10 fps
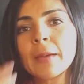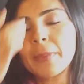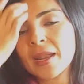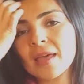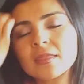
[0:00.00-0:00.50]

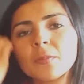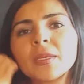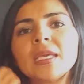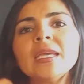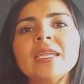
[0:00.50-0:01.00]
But at the
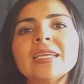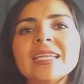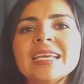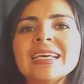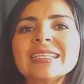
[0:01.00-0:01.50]

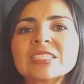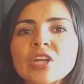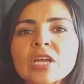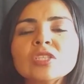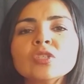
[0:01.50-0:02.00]
beginning,
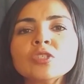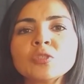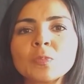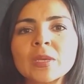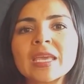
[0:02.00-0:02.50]
try to
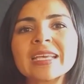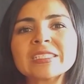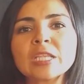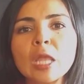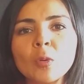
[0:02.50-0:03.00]
speak
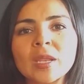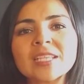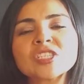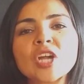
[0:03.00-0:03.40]
slowly,